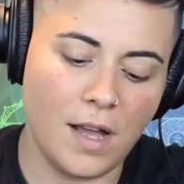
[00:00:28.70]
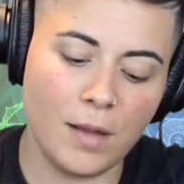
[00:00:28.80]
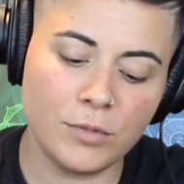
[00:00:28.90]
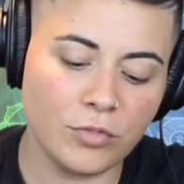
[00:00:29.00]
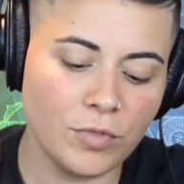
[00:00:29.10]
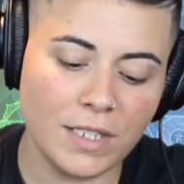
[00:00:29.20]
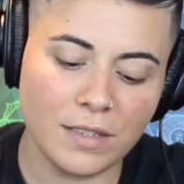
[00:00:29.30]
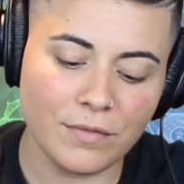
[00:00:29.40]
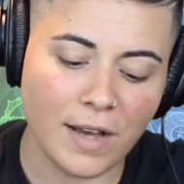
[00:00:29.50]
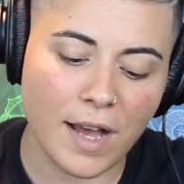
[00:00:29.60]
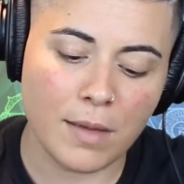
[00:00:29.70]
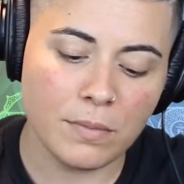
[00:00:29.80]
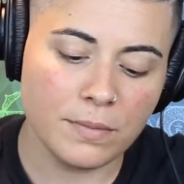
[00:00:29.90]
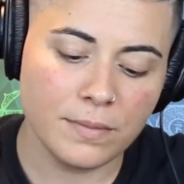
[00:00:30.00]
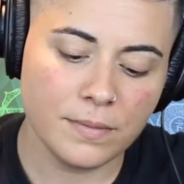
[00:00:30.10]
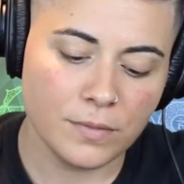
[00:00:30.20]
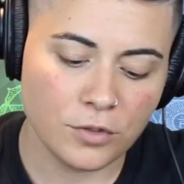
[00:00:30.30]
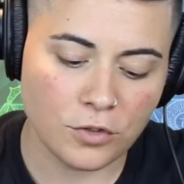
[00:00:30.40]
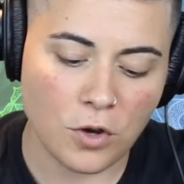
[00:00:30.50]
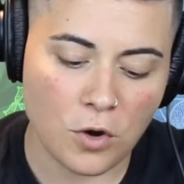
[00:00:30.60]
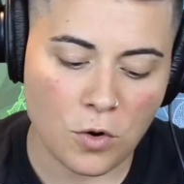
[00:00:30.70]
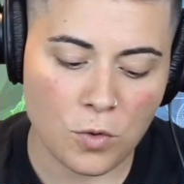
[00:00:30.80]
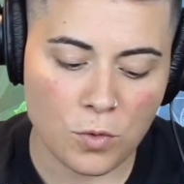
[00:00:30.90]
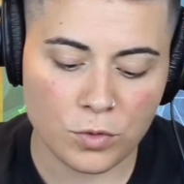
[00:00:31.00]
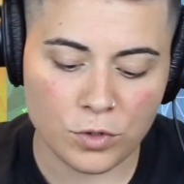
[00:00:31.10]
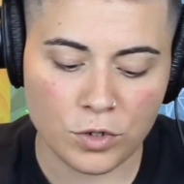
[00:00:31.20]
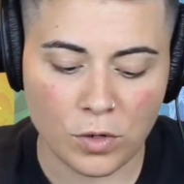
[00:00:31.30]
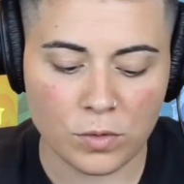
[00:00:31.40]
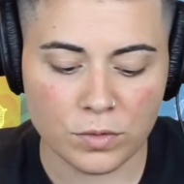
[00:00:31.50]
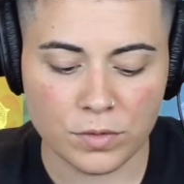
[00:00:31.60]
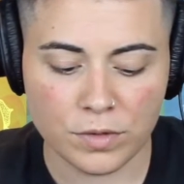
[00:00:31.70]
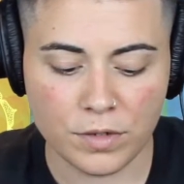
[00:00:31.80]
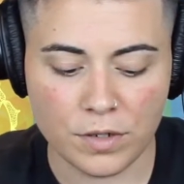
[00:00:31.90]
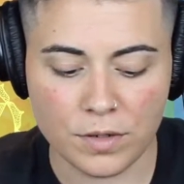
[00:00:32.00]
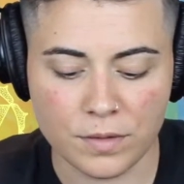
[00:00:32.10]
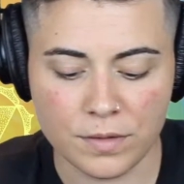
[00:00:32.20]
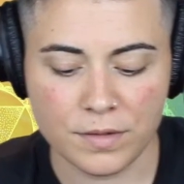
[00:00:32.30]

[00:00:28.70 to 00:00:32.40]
just reading the vibe. So don't, you